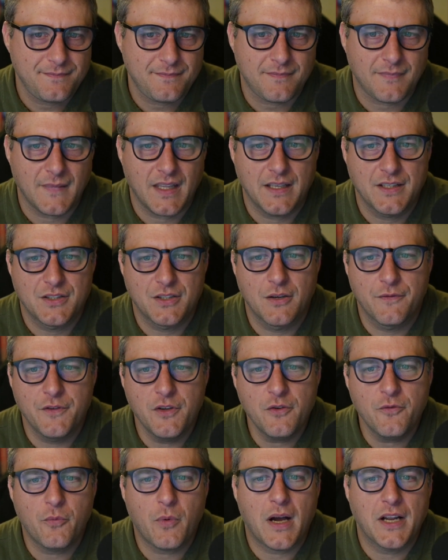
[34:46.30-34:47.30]
So if
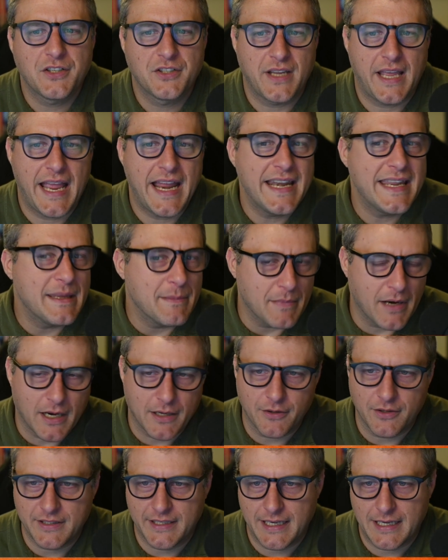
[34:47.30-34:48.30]
you've watched any
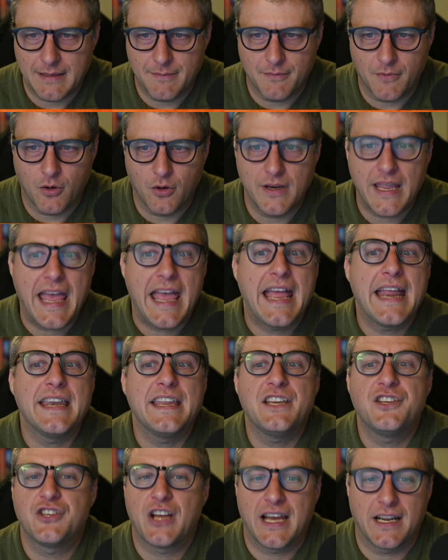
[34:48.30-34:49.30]
modern game on any
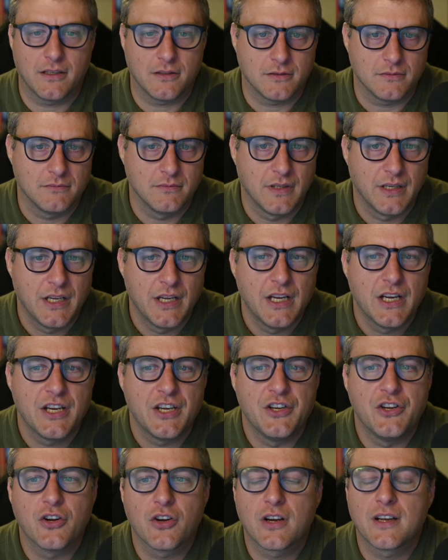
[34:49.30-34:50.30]
channel,
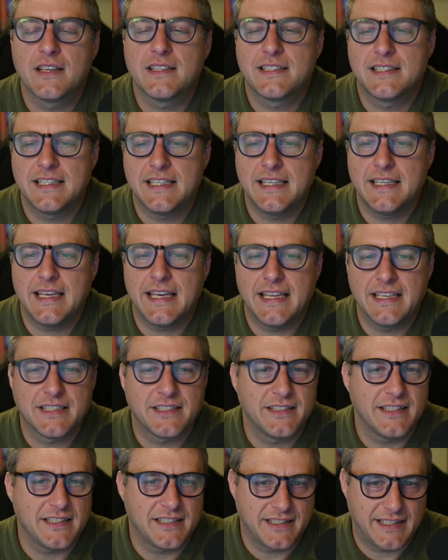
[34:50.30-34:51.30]
you're going to see
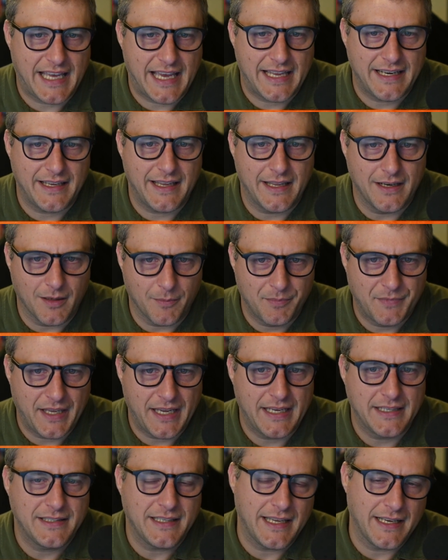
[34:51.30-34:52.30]
instant stat and
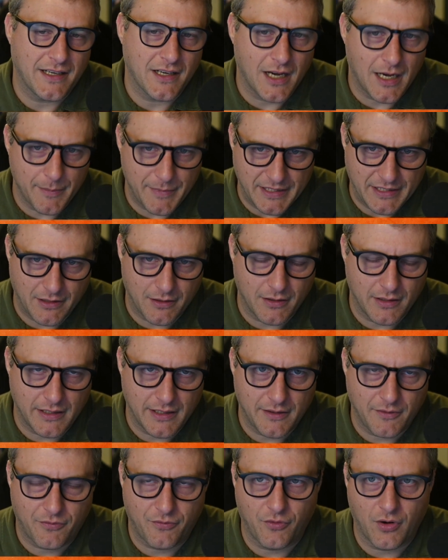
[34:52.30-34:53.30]
updates and commentary
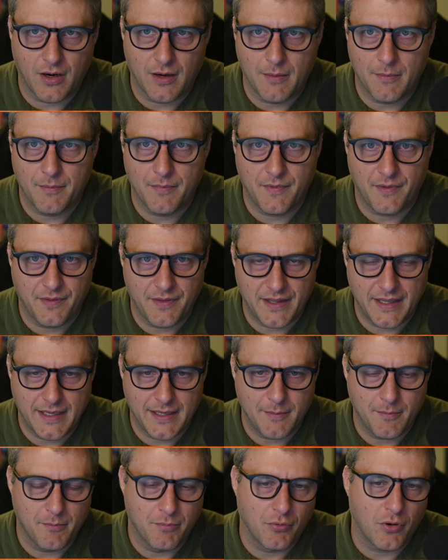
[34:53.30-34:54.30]
from the
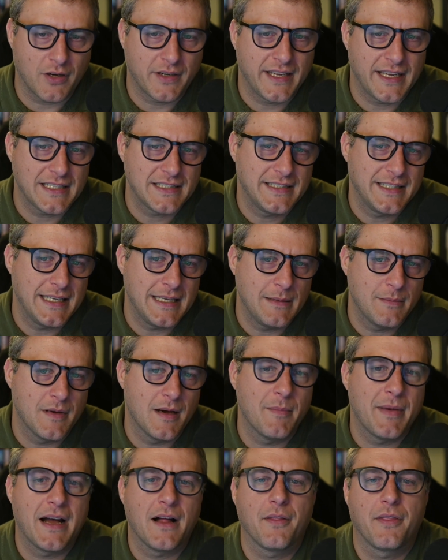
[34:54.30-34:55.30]
broadcast team
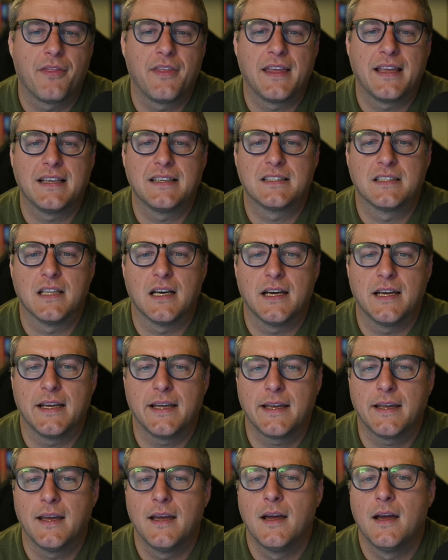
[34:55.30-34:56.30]
about things like
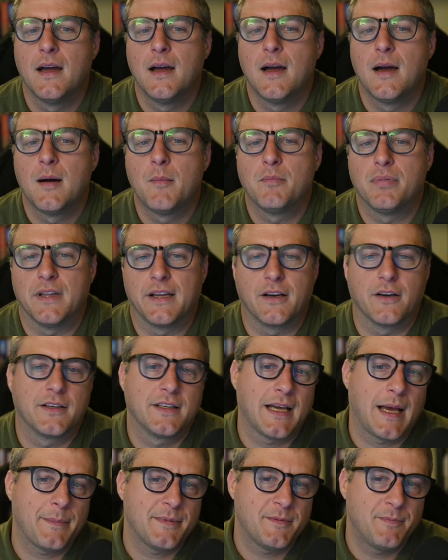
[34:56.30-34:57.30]
player
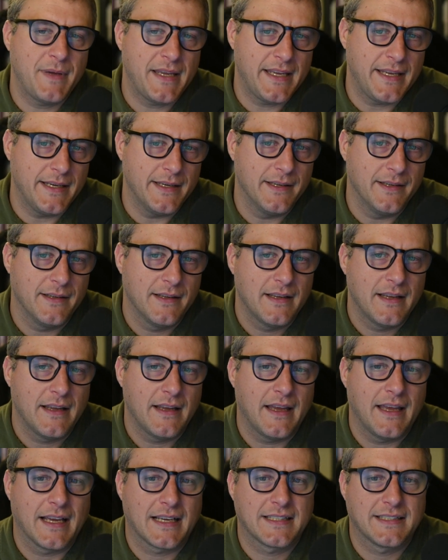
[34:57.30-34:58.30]
top speed,
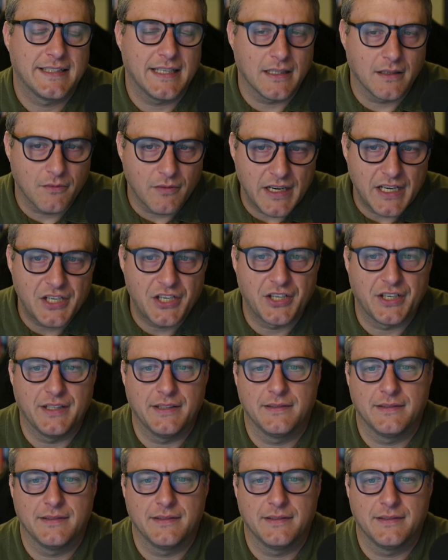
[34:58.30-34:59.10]
acceleration,